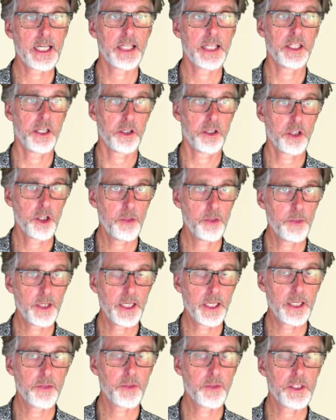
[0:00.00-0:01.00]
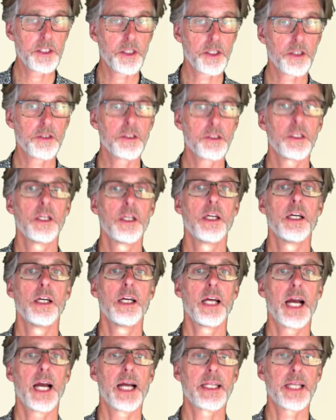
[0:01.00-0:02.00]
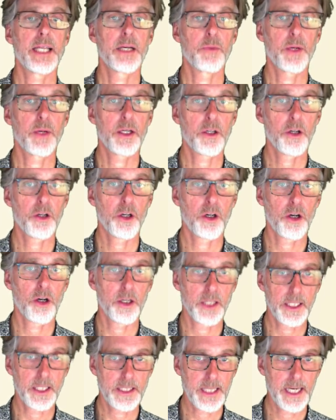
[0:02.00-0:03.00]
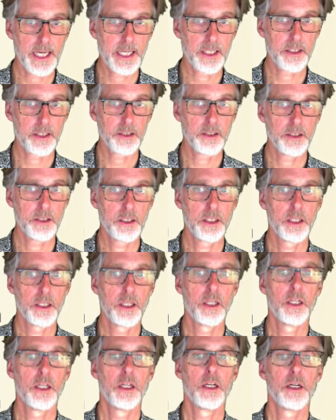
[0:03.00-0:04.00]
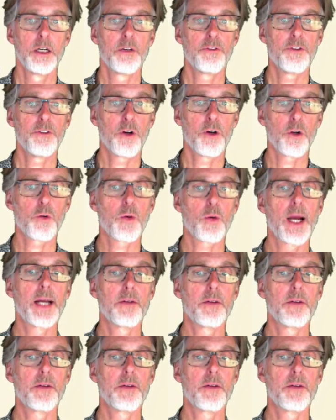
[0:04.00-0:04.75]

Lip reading: and the accumulated result, and then recur on the tail. Fold right,